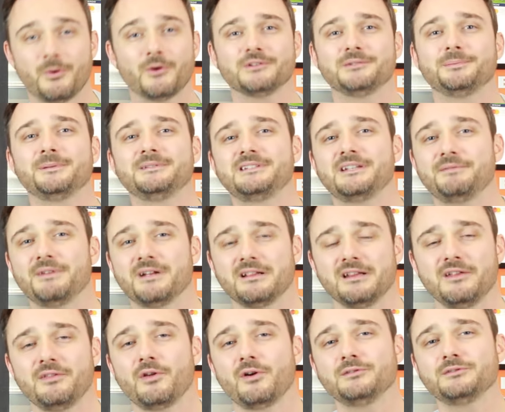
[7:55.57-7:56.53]
More
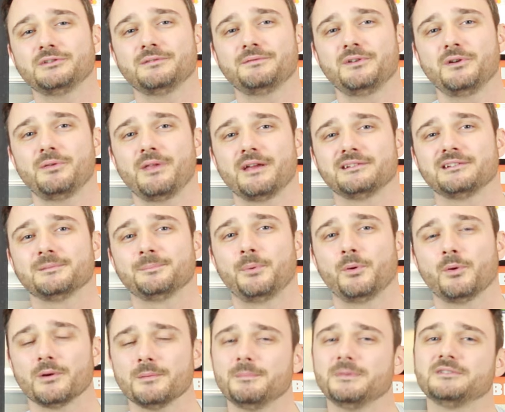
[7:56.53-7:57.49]
specifically, those of you that
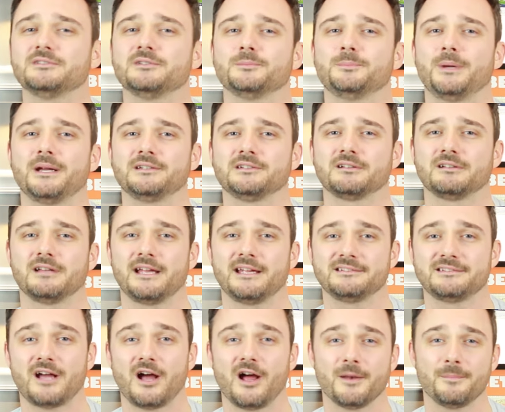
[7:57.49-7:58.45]
support Mr. Betts
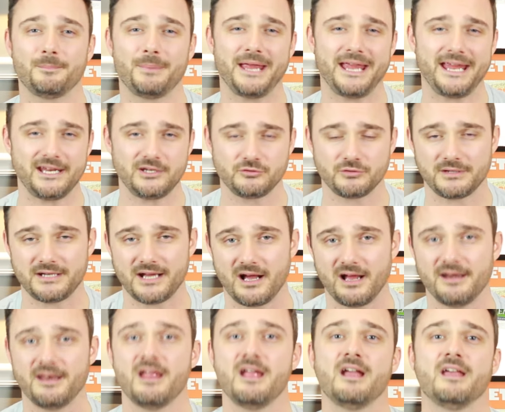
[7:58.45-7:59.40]
Class on
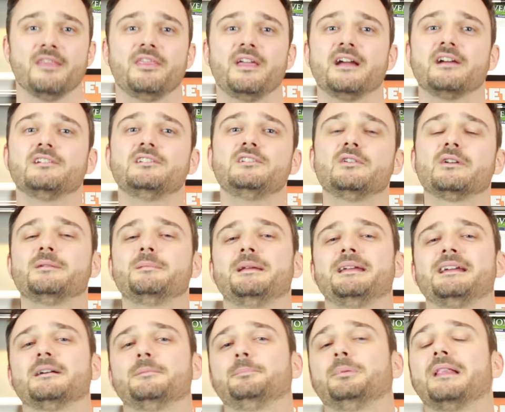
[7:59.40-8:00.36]
Patreon. There you can
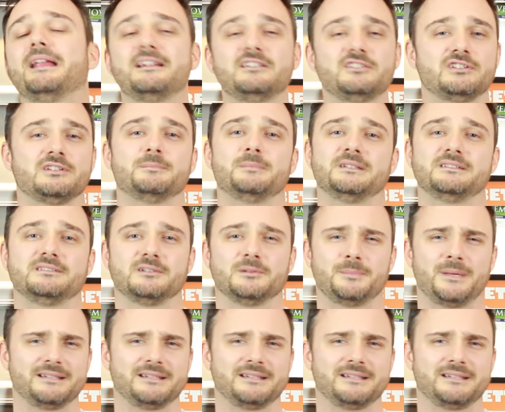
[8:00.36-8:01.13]
make a pledge to Mr.